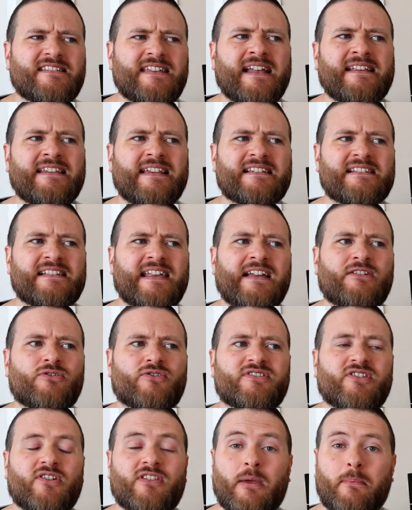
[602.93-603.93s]
10 years
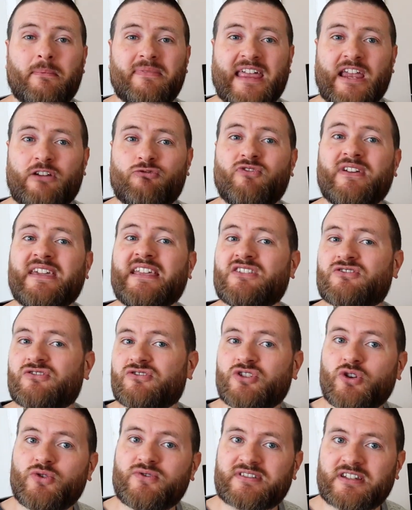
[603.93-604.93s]
later or so they
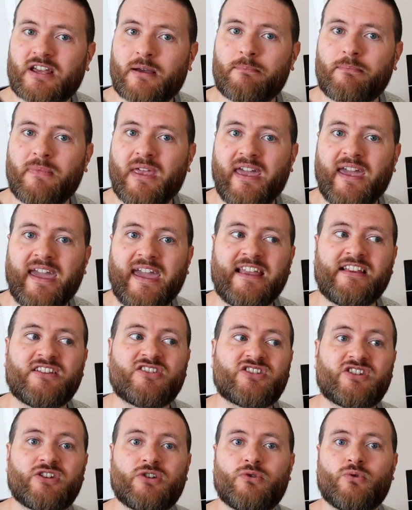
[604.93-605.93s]
reintroduced some
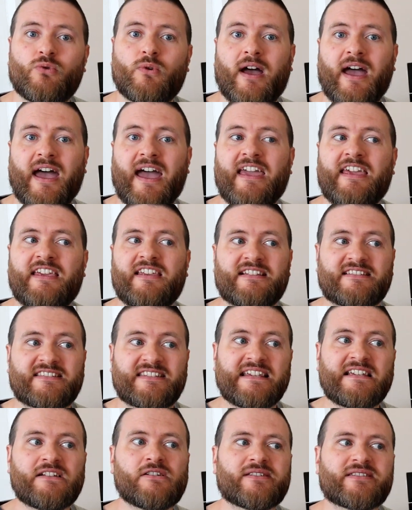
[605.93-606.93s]
into a
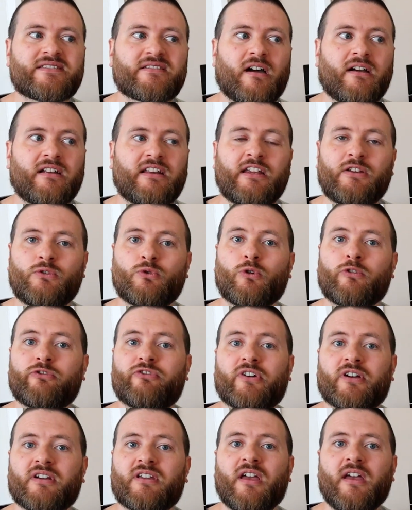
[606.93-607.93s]
single site in
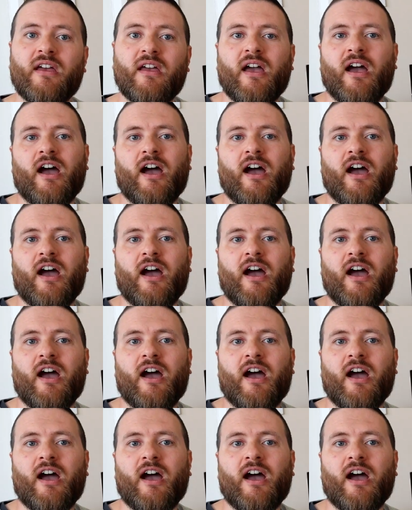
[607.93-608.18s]
Norfolk.